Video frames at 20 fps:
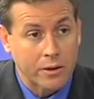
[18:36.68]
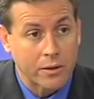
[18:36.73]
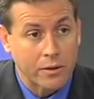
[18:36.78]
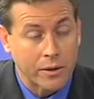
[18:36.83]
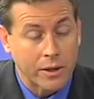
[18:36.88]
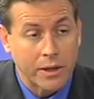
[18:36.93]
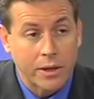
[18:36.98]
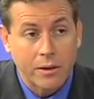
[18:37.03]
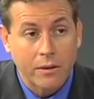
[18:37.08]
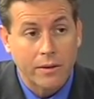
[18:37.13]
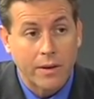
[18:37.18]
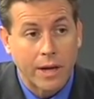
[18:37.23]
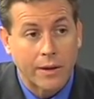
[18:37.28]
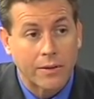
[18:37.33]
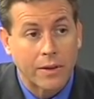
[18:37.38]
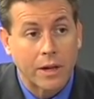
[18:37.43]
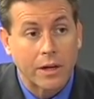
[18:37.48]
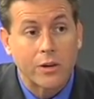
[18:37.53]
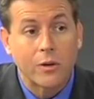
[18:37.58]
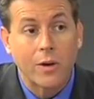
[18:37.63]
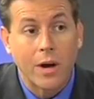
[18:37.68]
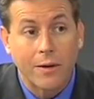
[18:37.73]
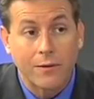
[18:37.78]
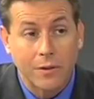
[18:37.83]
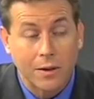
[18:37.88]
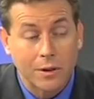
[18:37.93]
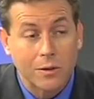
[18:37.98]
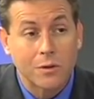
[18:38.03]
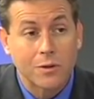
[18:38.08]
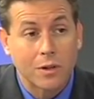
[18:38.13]
to you to hear that you have
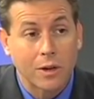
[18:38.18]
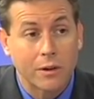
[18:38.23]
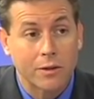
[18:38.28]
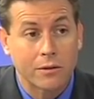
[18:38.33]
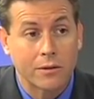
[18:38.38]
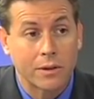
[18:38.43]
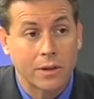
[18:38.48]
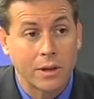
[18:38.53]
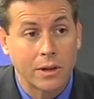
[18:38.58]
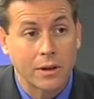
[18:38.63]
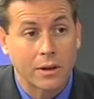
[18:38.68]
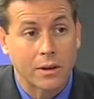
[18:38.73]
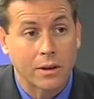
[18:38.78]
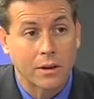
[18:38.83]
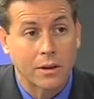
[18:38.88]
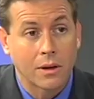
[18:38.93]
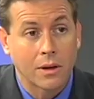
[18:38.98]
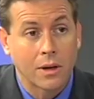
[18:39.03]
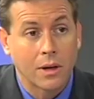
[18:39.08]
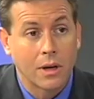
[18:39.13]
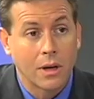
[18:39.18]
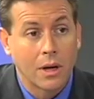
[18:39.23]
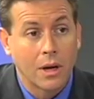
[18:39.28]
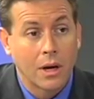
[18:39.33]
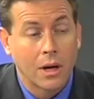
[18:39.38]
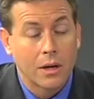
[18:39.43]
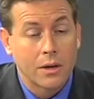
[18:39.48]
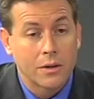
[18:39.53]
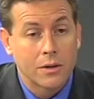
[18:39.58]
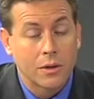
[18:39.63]
to lose all your teeth.
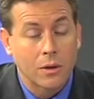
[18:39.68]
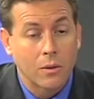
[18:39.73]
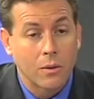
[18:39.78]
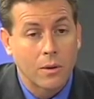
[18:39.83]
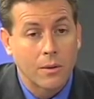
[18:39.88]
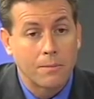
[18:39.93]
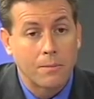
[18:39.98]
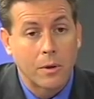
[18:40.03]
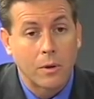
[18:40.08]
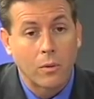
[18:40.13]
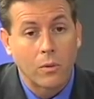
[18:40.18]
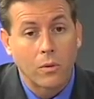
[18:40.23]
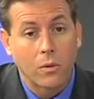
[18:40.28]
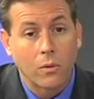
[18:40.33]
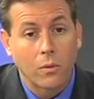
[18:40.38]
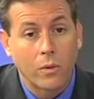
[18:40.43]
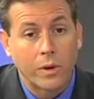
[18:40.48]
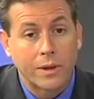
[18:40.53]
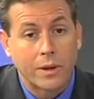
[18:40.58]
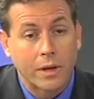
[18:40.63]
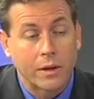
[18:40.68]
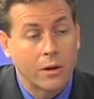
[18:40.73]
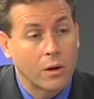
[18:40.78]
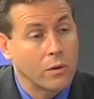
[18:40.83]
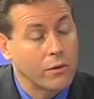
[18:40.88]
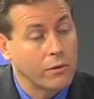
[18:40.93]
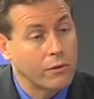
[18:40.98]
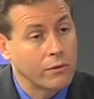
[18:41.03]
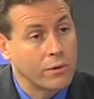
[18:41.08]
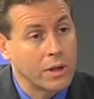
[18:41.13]
So, but what they
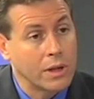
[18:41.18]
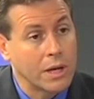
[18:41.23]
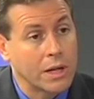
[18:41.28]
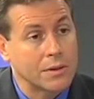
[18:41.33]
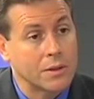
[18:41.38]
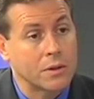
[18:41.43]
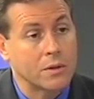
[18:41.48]
don't realize